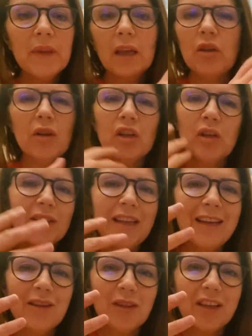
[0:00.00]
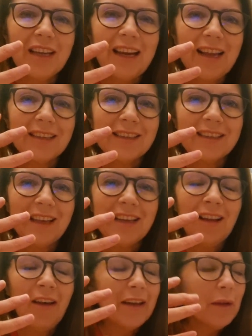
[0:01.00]
You can use any other connectors that
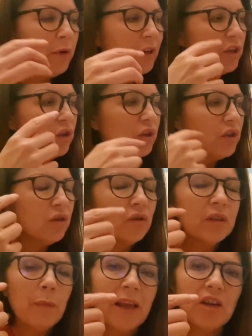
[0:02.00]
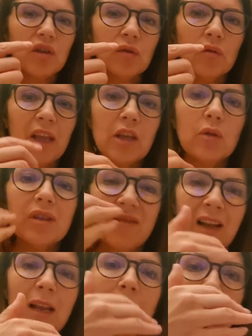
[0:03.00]
you like, but it just does make sure that you
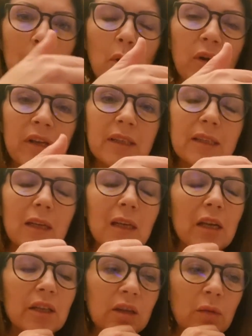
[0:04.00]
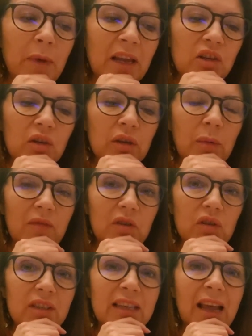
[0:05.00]
develop that point. So make sure you haven't
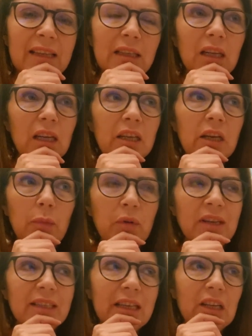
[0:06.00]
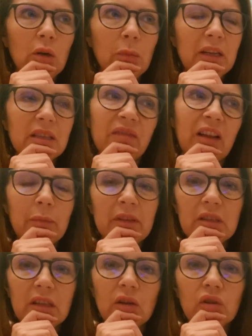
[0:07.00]
just said, you know, it brings economic
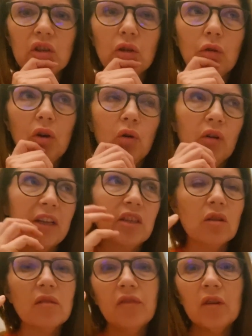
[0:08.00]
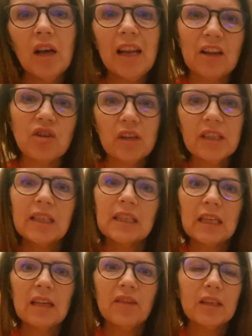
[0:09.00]
development to the country, or it's good for
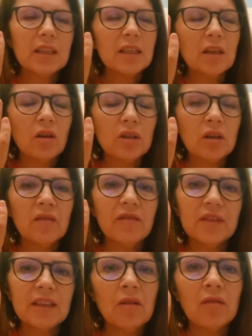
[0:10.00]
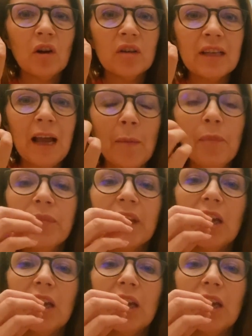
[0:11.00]
electricity if it's the Sarovar Dam.